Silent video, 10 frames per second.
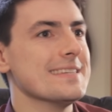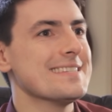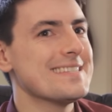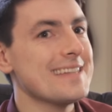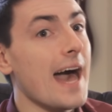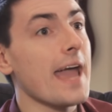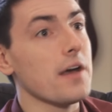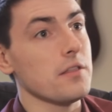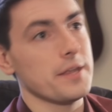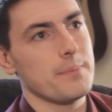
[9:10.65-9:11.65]
the
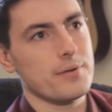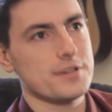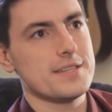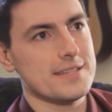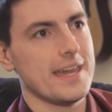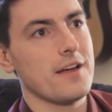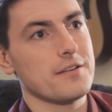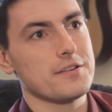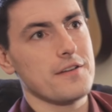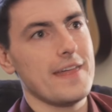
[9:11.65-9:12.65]
style in a person's
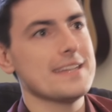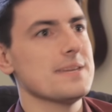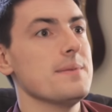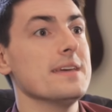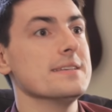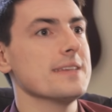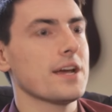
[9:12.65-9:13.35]
character, and that to me is